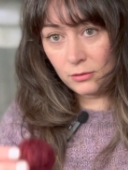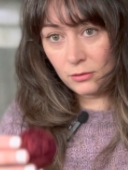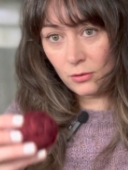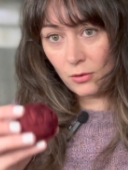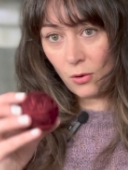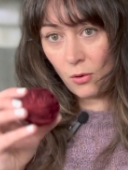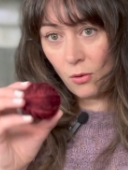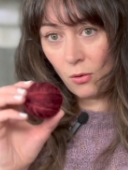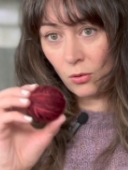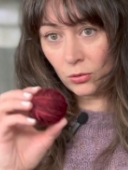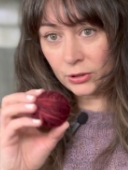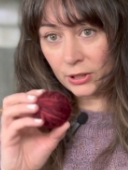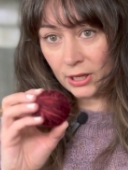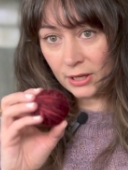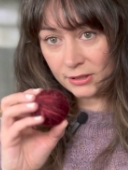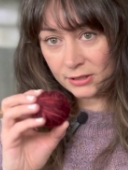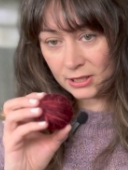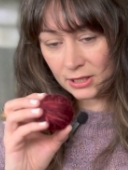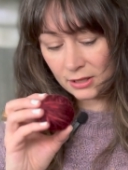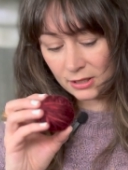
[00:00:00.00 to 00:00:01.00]
hold
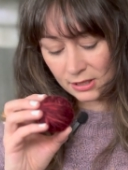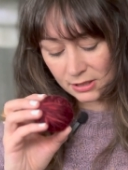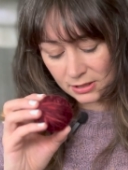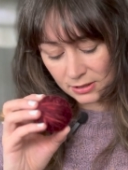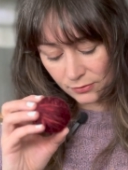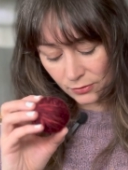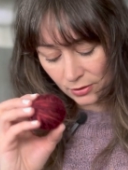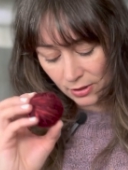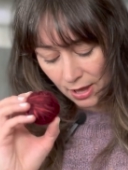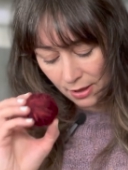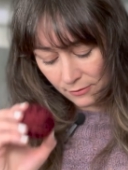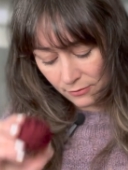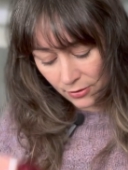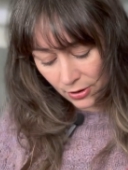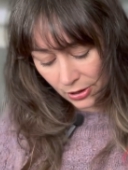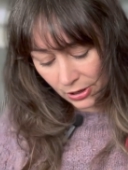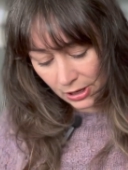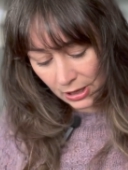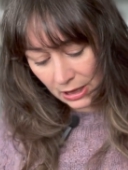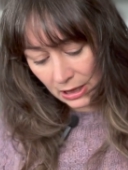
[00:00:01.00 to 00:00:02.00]
on to this for that
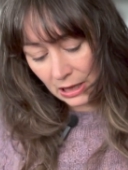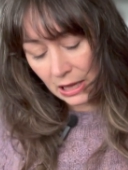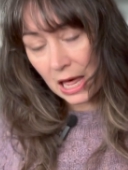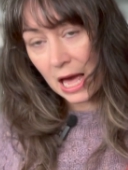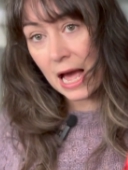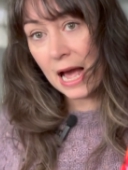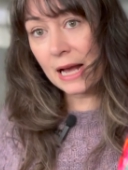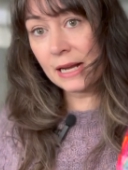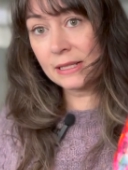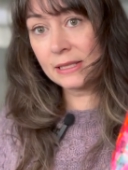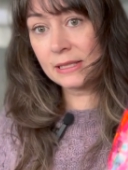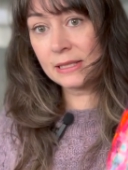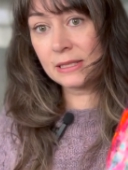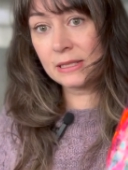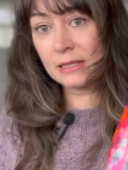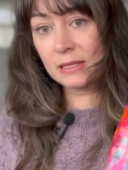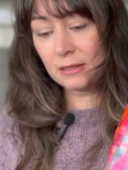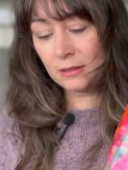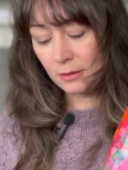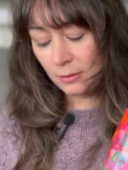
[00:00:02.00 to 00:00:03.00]
very
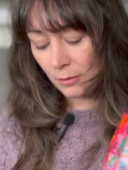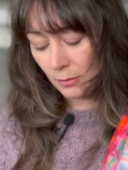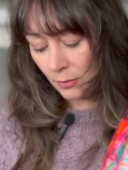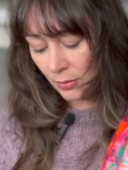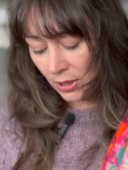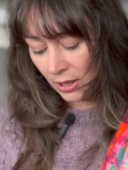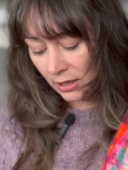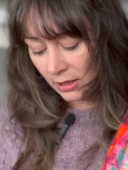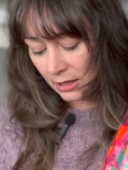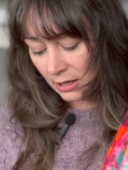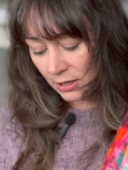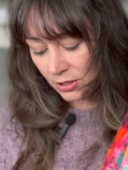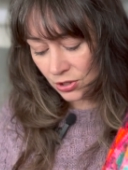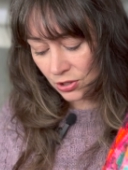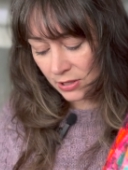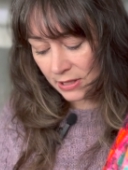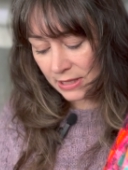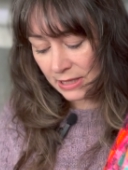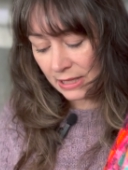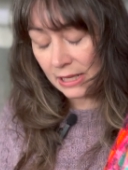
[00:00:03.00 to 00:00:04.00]
last bit and
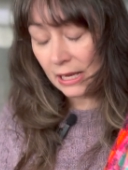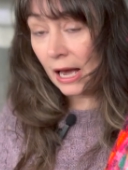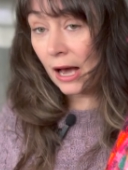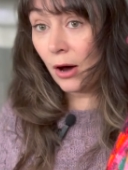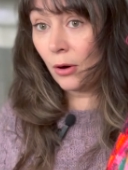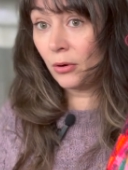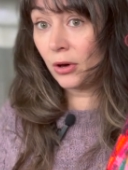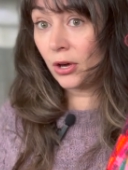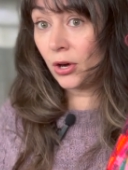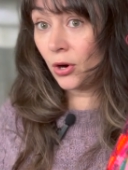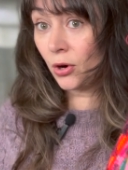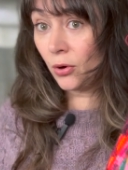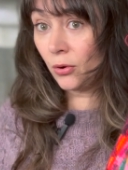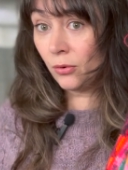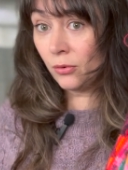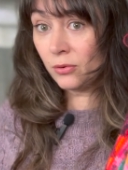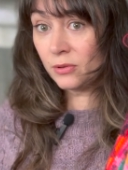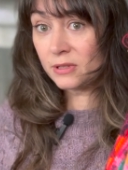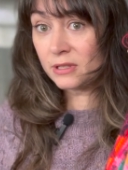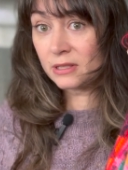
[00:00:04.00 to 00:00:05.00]
just see how it
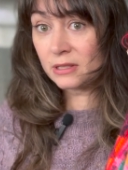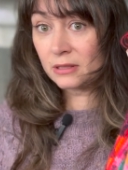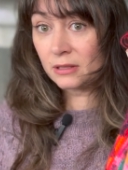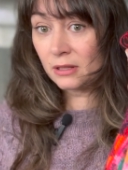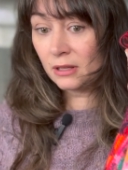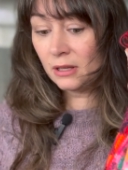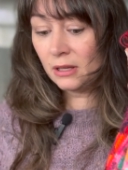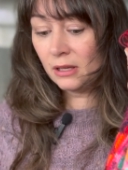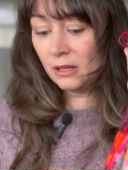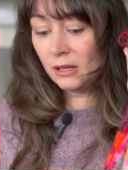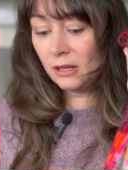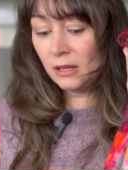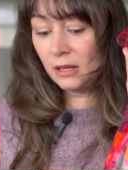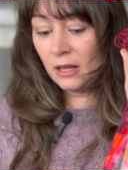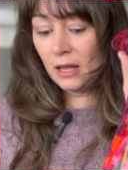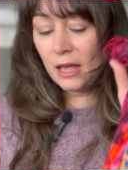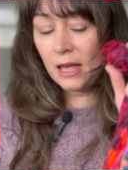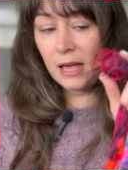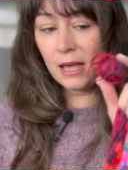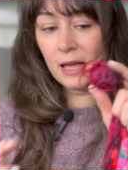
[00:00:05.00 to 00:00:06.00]
goes.
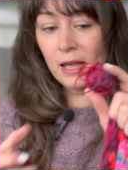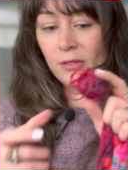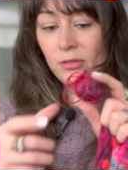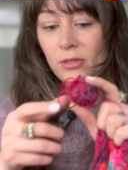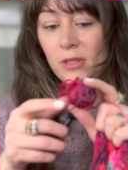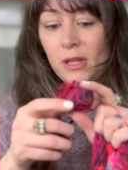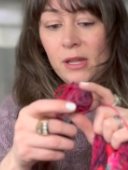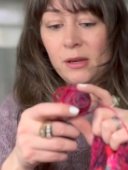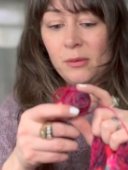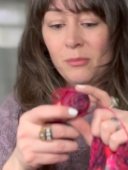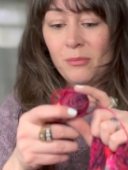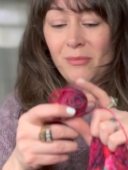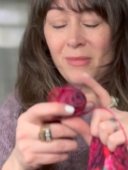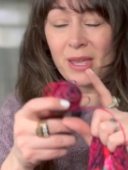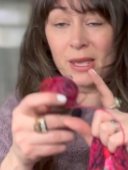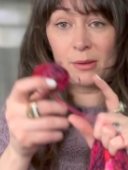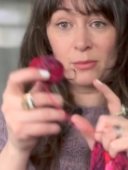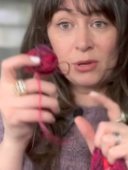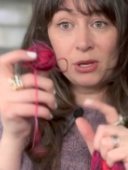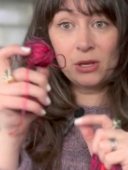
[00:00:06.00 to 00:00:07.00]
And then
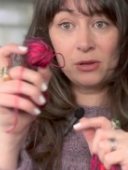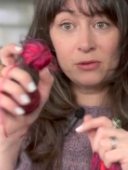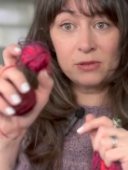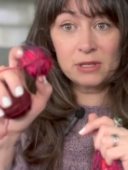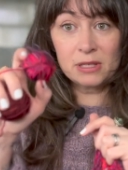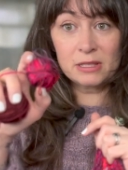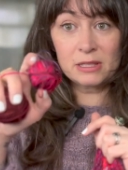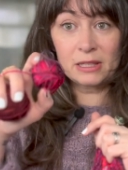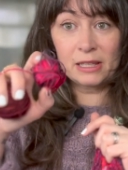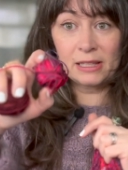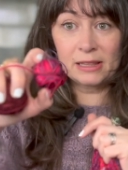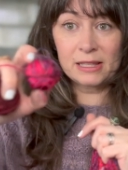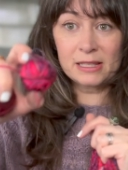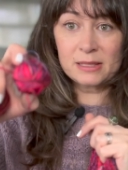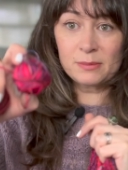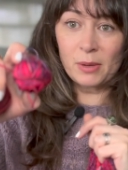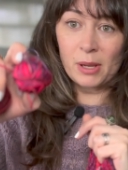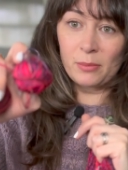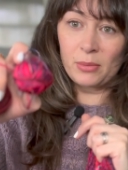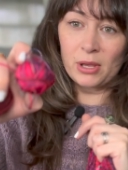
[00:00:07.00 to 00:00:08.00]
maybe use this, like
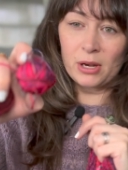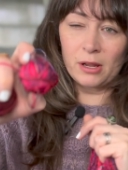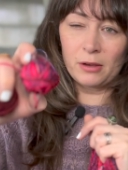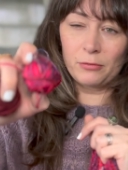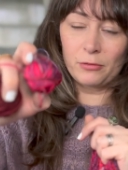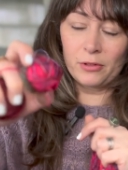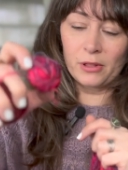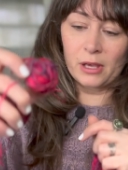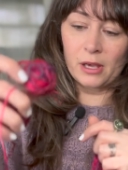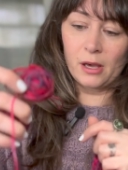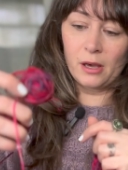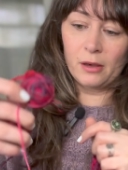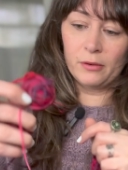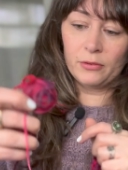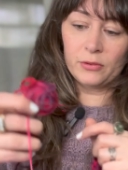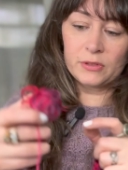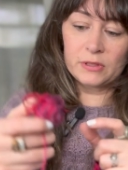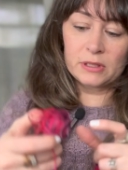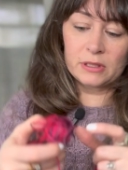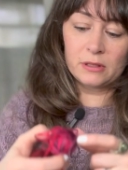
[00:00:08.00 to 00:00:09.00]
this might be enough for the cuffs.